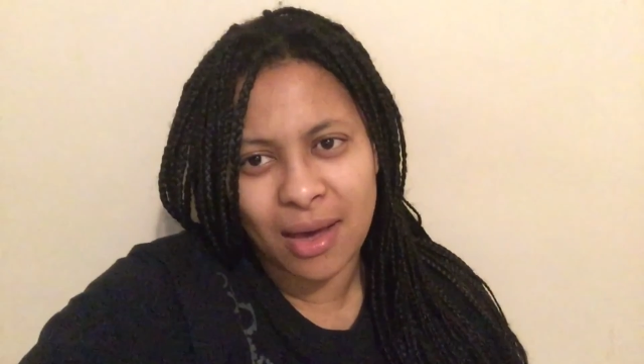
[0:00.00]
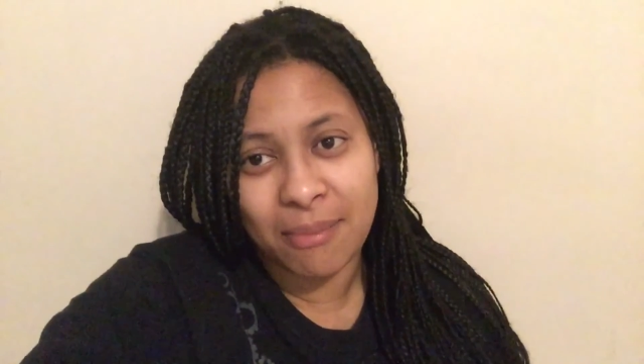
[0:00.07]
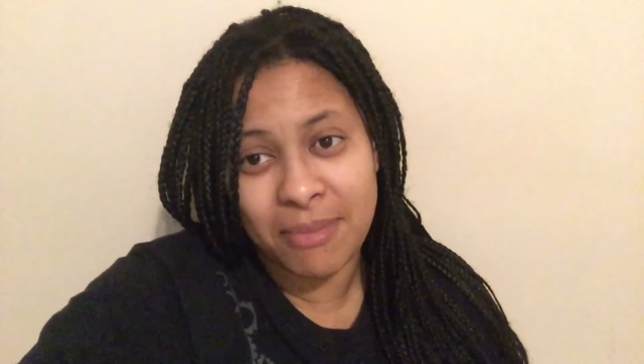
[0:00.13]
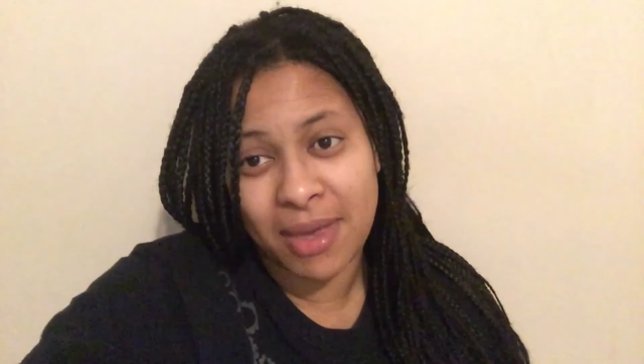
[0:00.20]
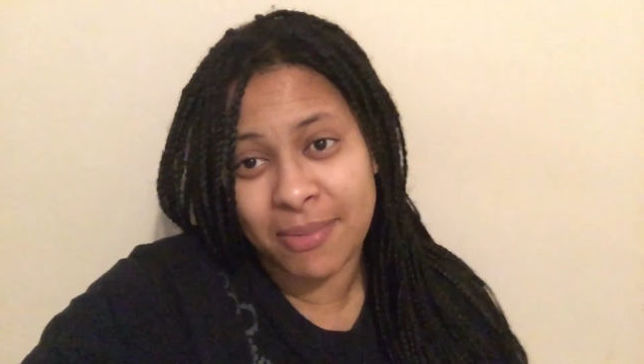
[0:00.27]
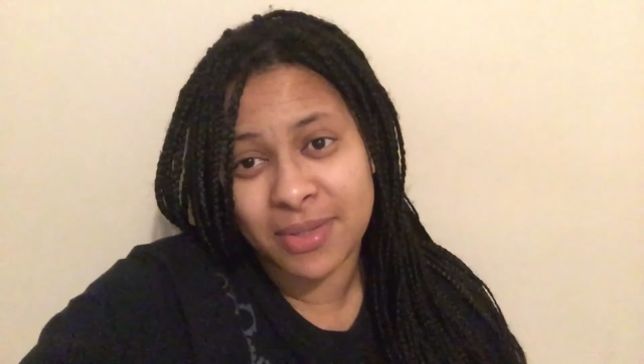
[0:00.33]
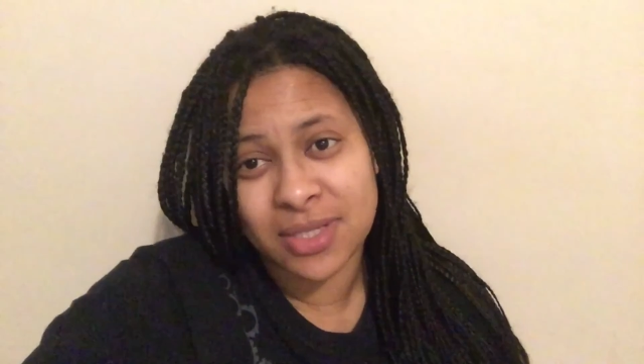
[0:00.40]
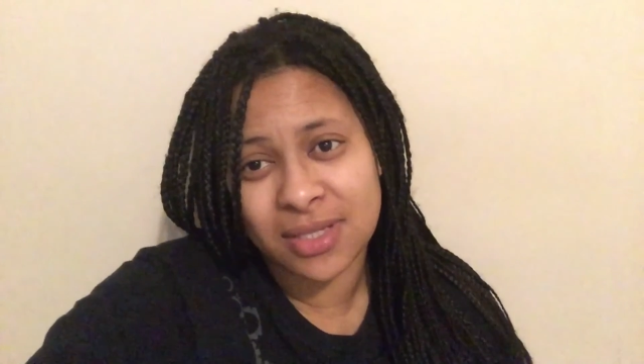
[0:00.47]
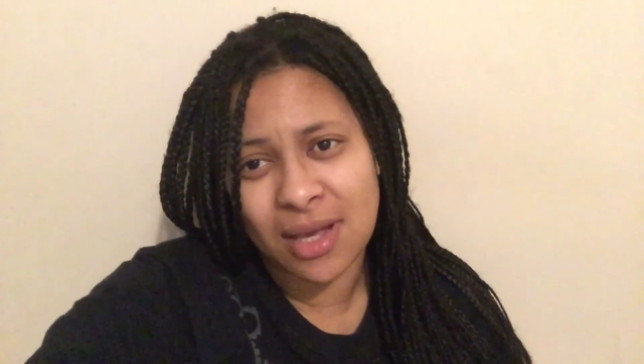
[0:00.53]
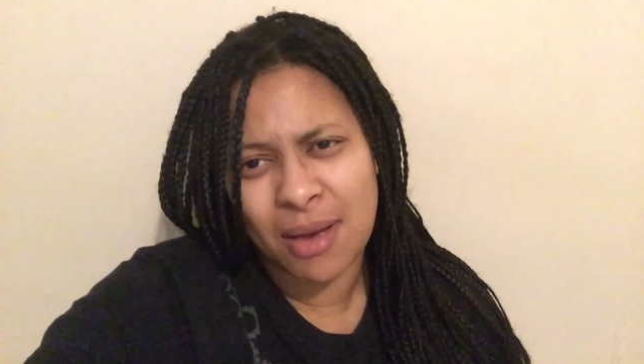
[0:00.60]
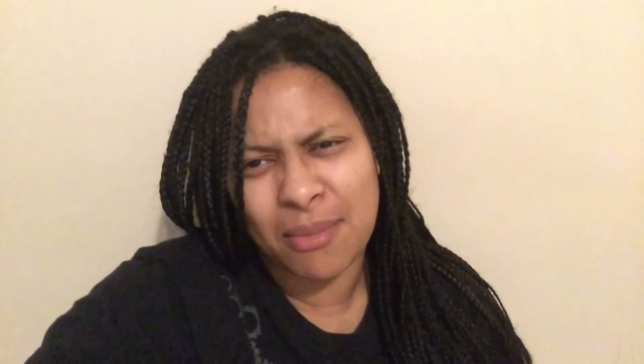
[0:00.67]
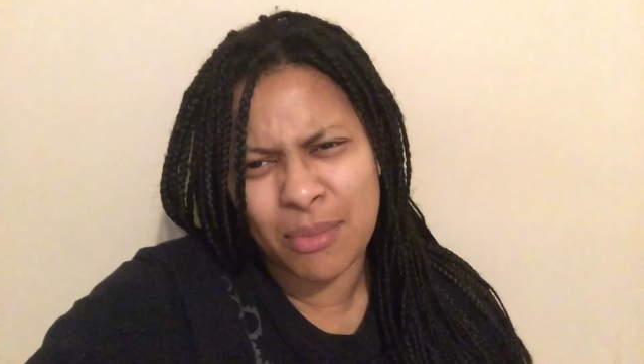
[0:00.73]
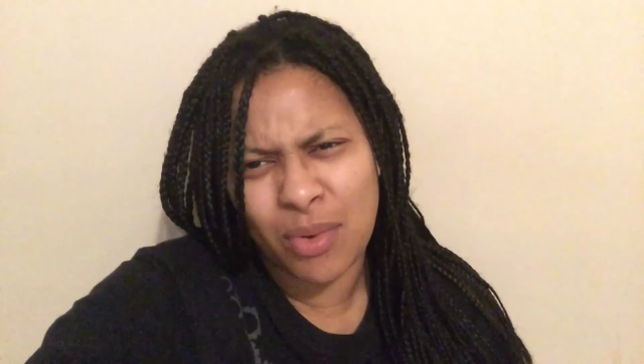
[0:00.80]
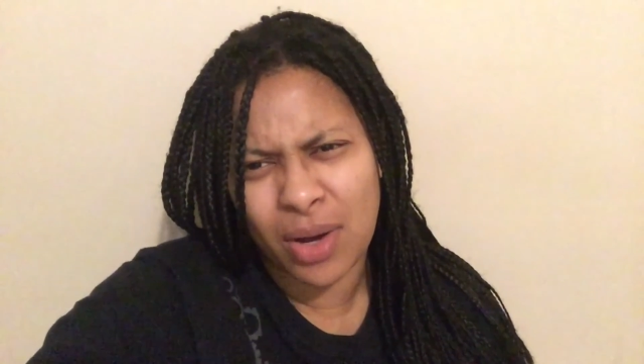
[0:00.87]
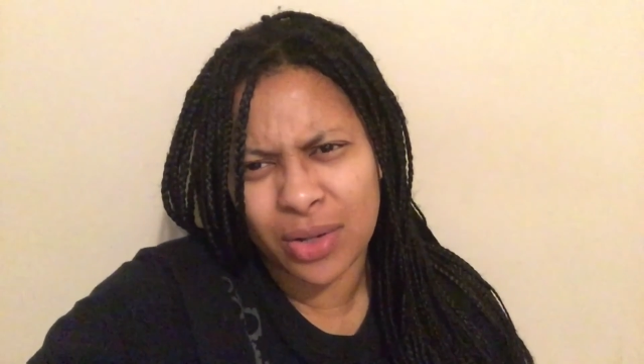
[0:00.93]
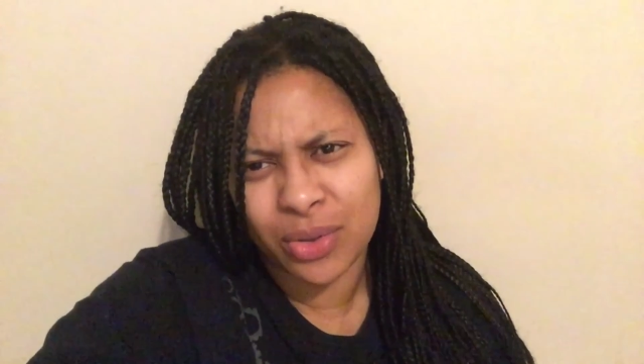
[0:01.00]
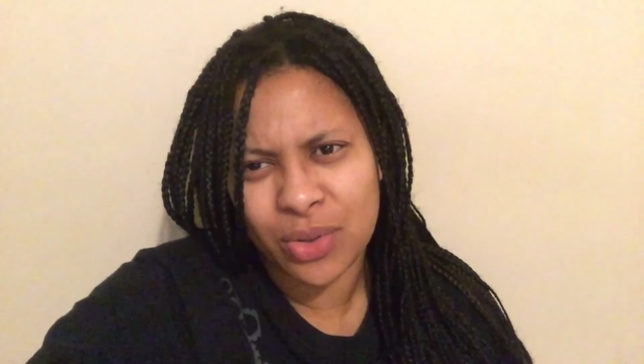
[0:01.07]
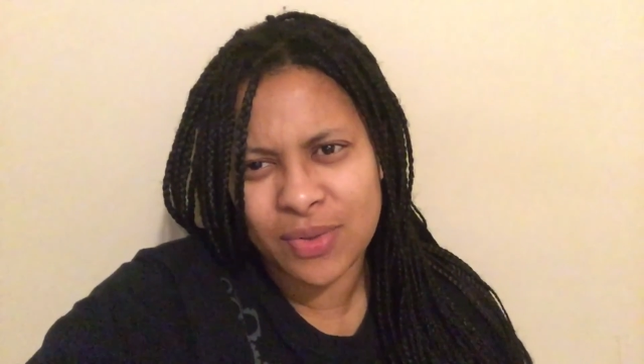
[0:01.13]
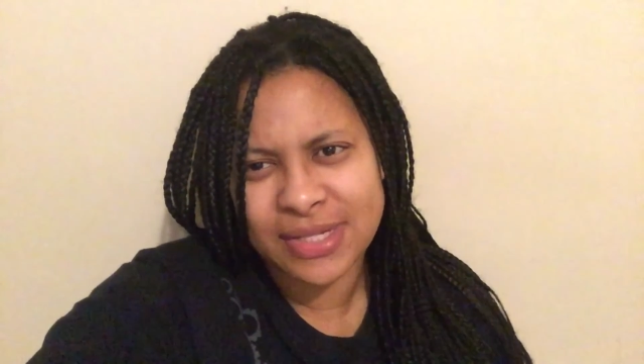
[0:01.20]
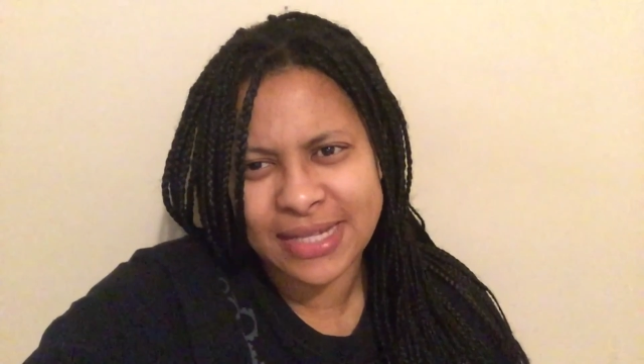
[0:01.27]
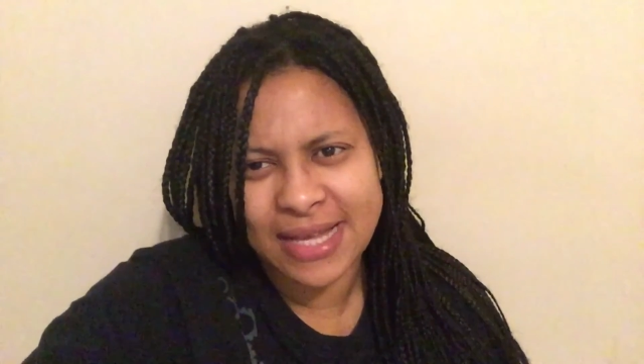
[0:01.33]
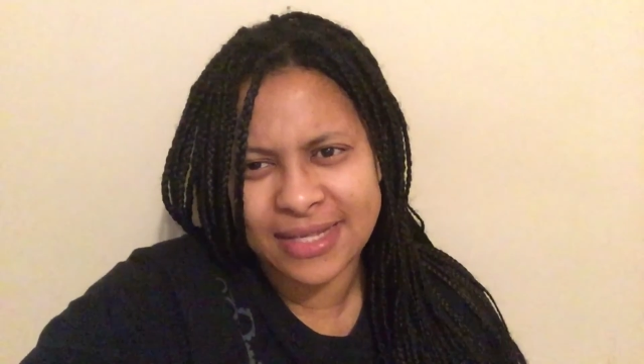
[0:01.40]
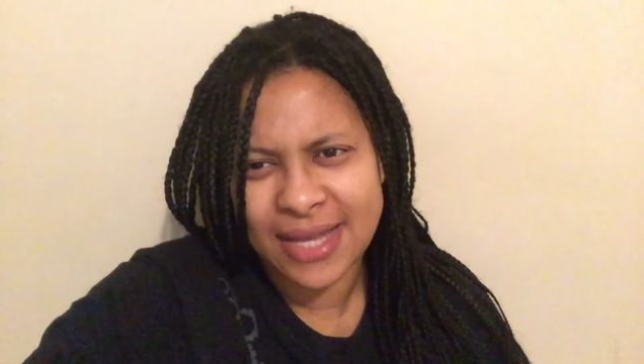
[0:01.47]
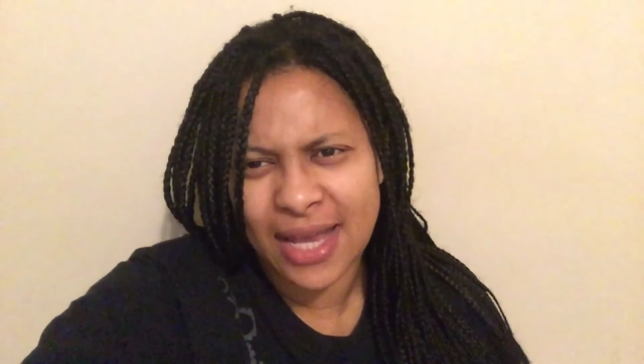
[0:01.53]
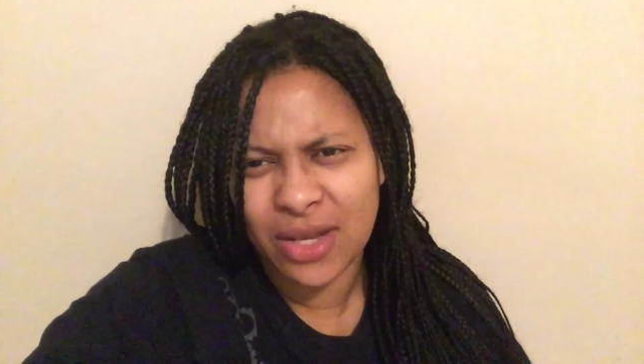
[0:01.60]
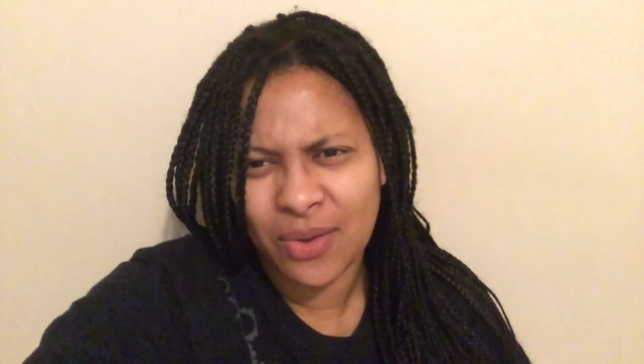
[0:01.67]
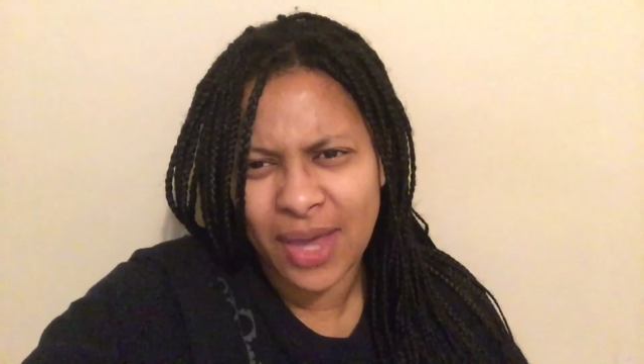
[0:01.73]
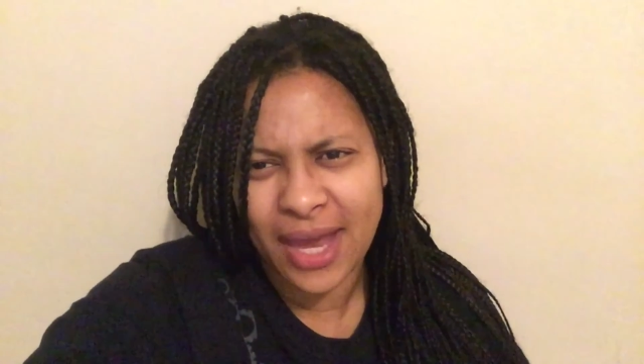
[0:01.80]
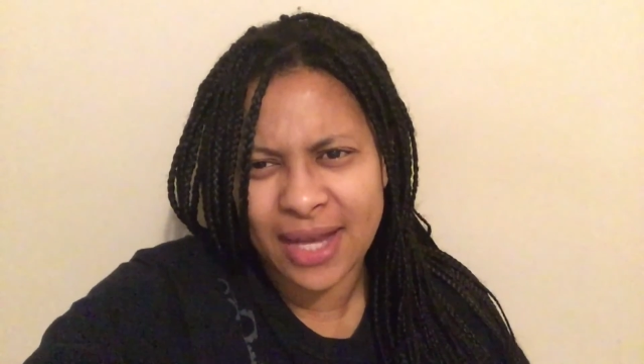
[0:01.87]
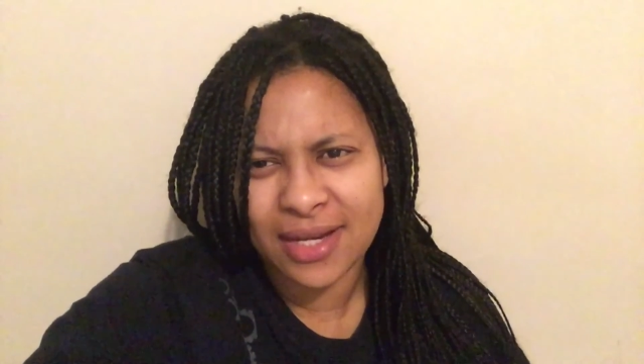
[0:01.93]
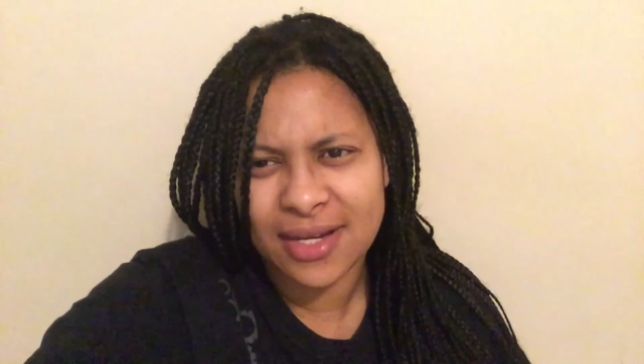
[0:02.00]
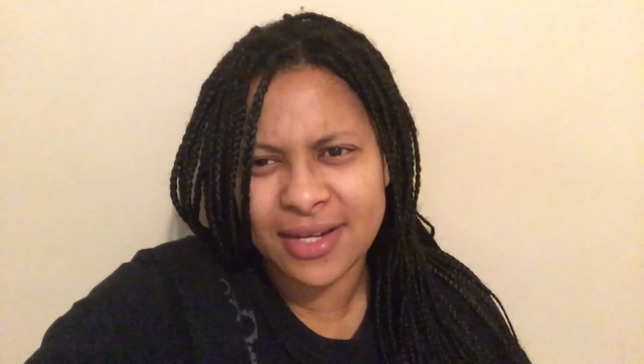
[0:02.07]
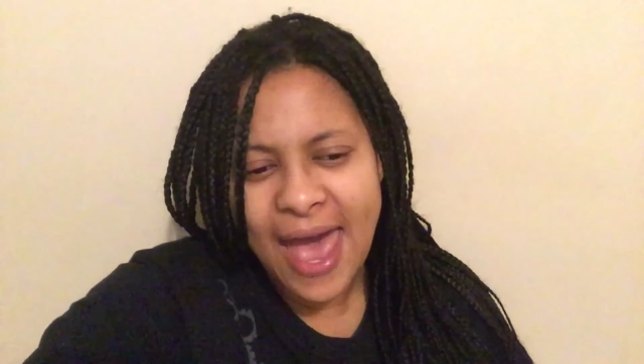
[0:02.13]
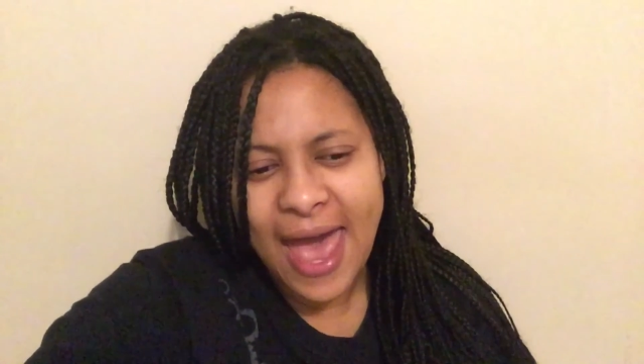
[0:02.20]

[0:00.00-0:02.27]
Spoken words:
maybe someone who is less educated,